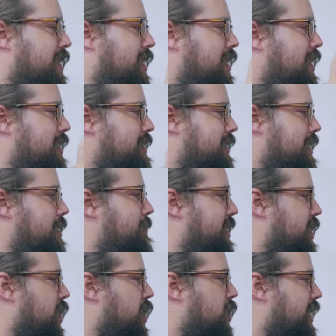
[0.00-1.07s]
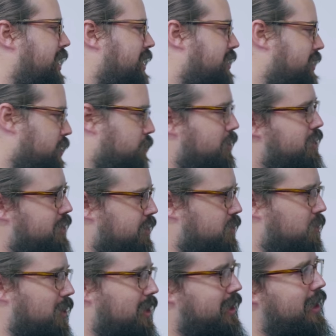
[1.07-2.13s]
uh, to keep it going. This one's still
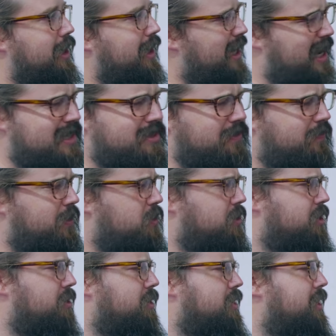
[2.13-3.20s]
working. It has a few little